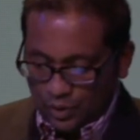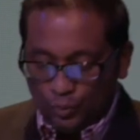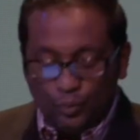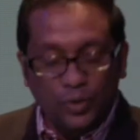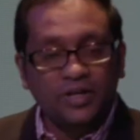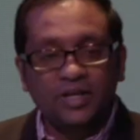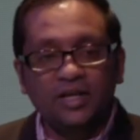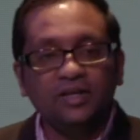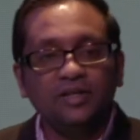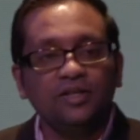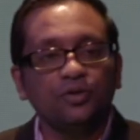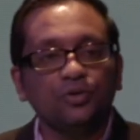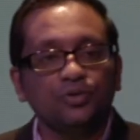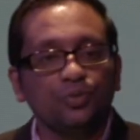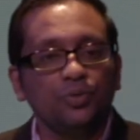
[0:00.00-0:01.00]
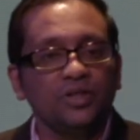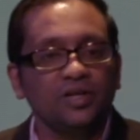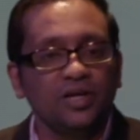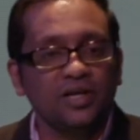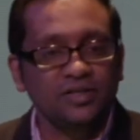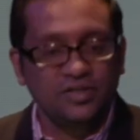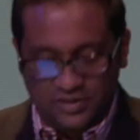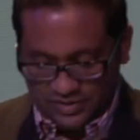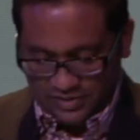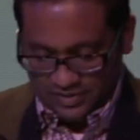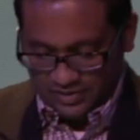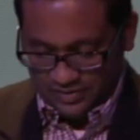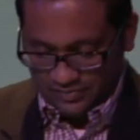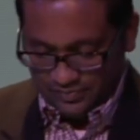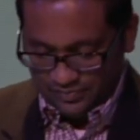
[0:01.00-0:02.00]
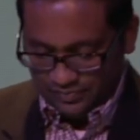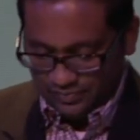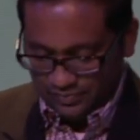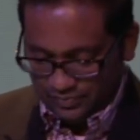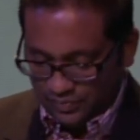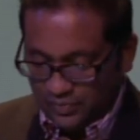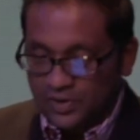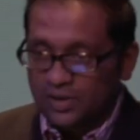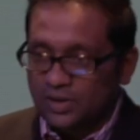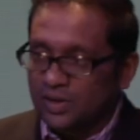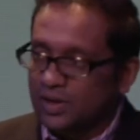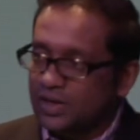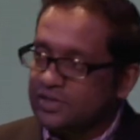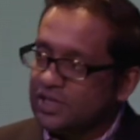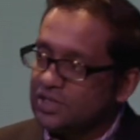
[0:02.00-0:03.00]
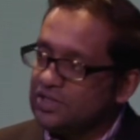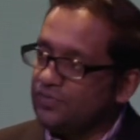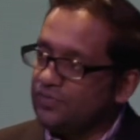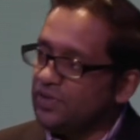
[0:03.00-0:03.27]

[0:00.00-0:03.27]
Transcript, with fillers: When he deals with us, it's as if